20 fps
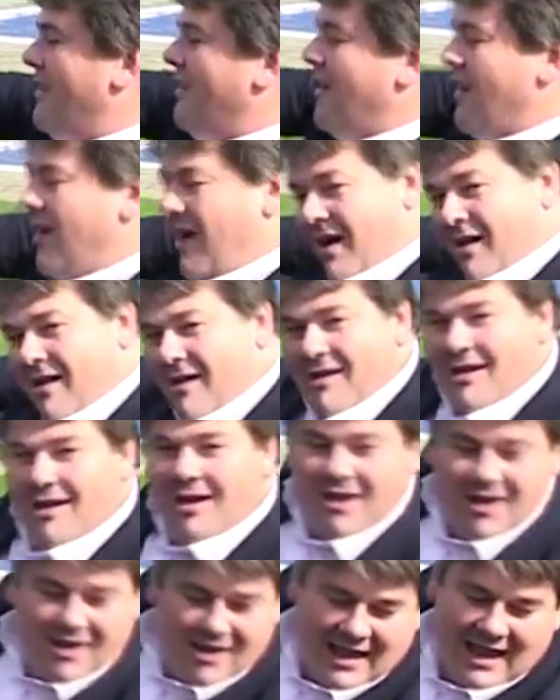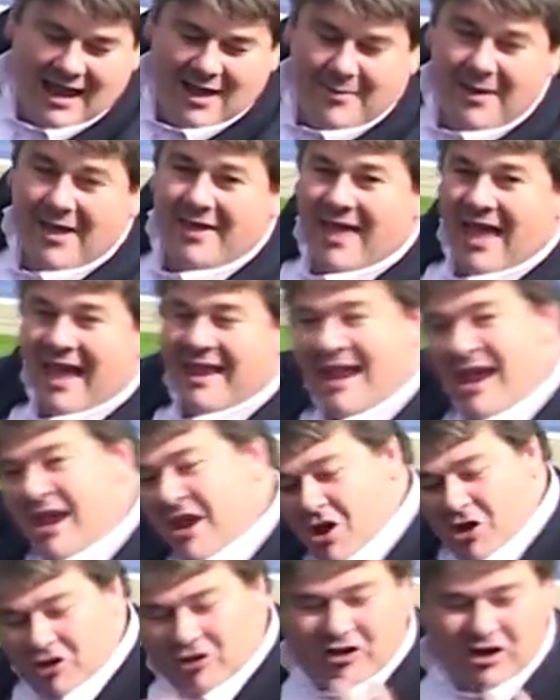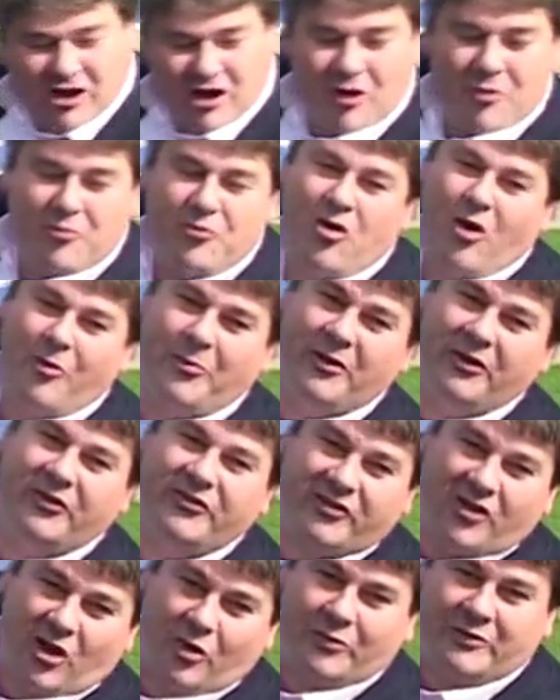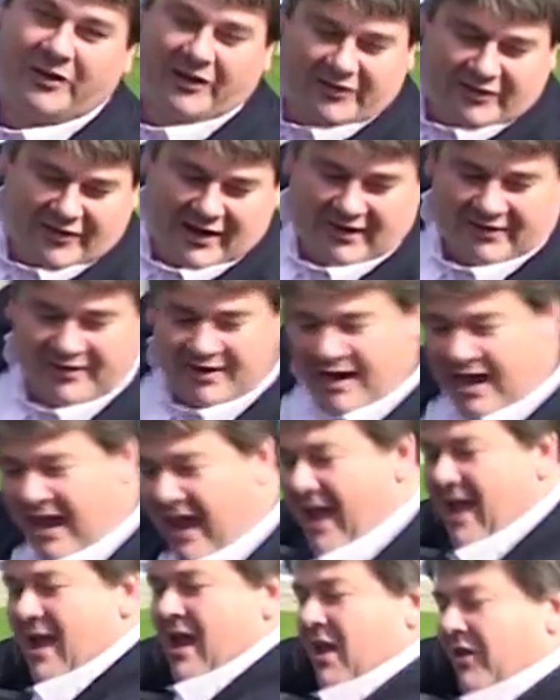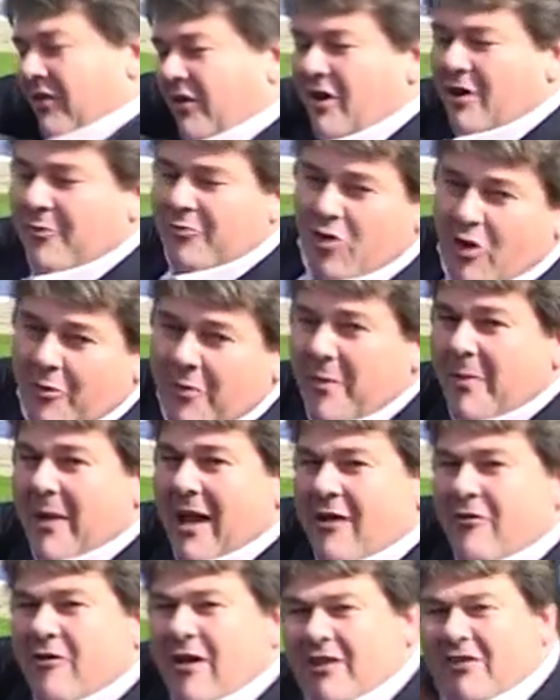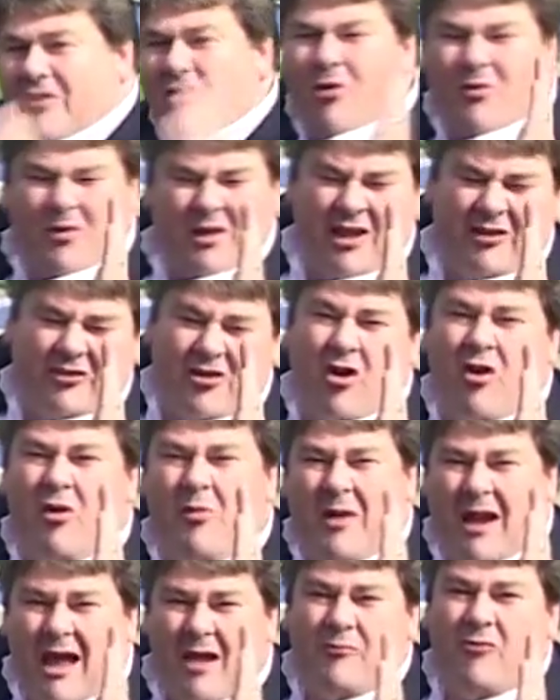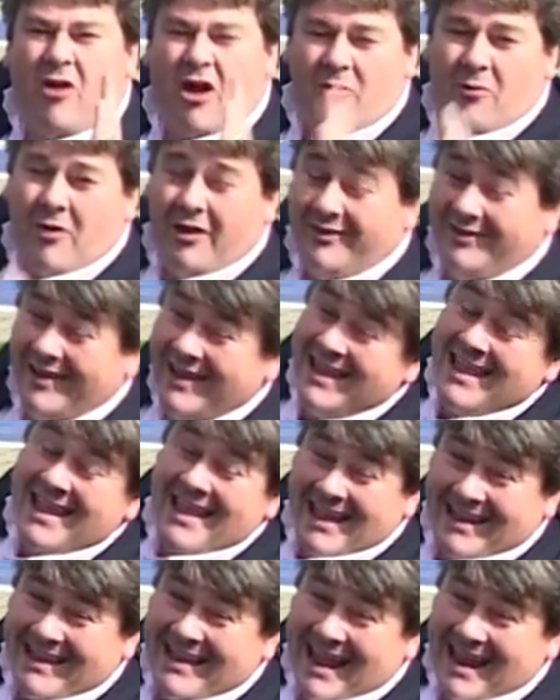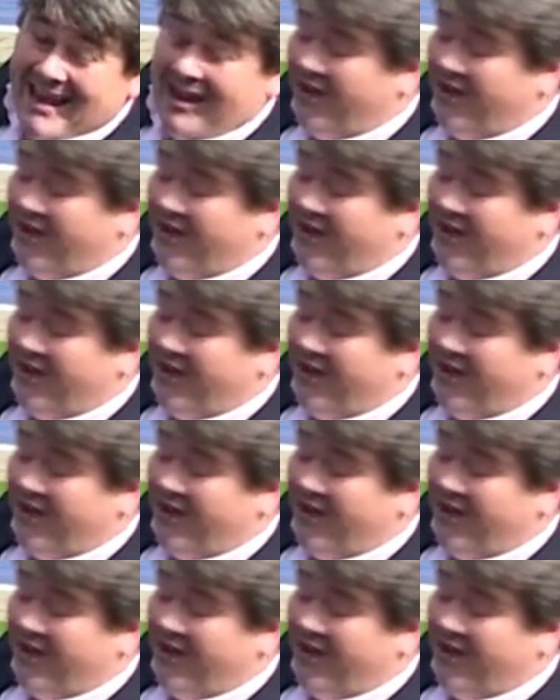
Oh, how about that? Now you've got 2 proper sculpted seats in here. So you've got a proper backrest, not one of those horrible upright ones, again,